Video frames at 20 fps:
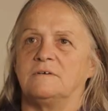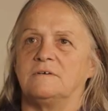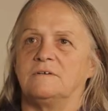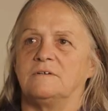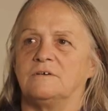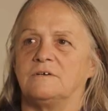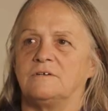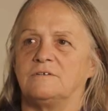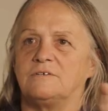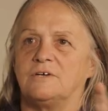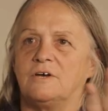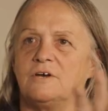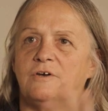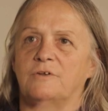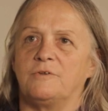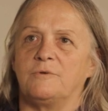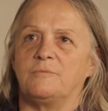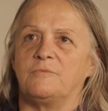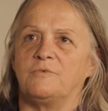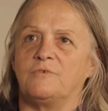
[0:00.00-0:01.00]
you know,
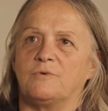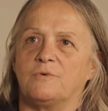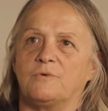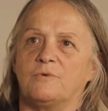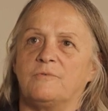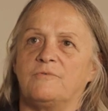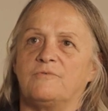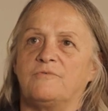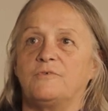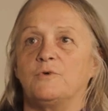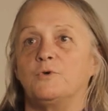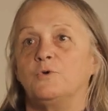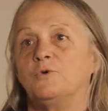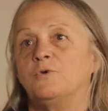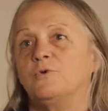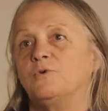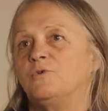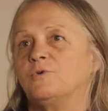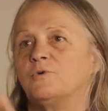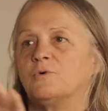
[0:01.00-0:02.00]
totems or
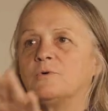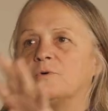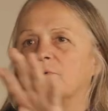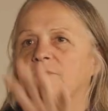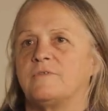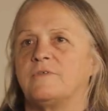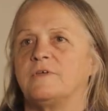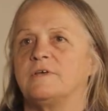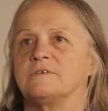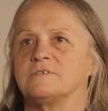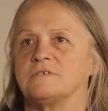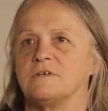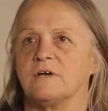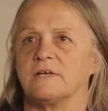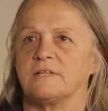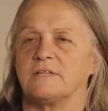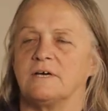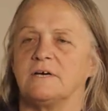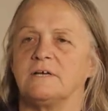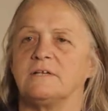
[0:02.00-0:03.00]
food or things
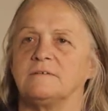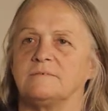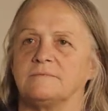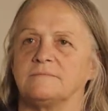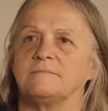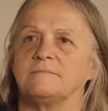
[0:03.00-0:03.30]
like that.